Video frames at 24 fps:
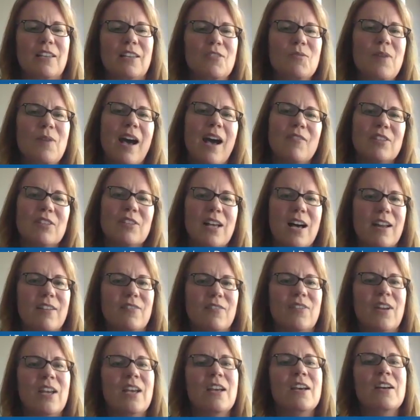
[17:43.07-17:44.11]
you have a lot
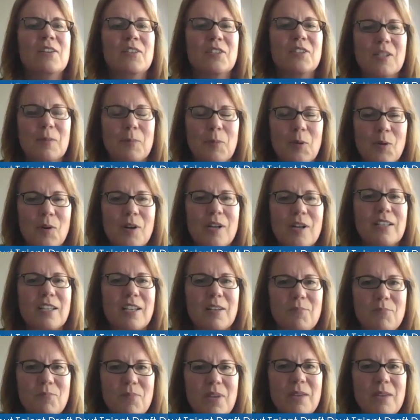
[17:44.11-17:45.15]
of support and
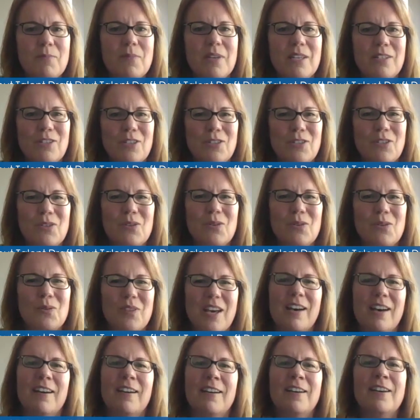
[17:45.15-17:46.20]
commitment to do
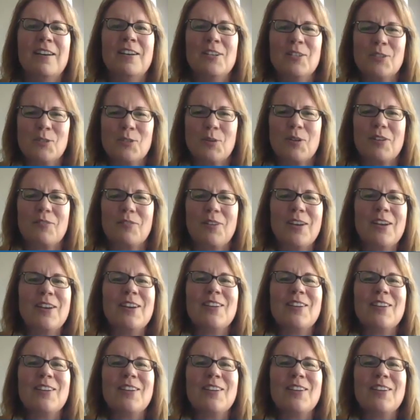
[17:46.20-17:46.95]
the sort of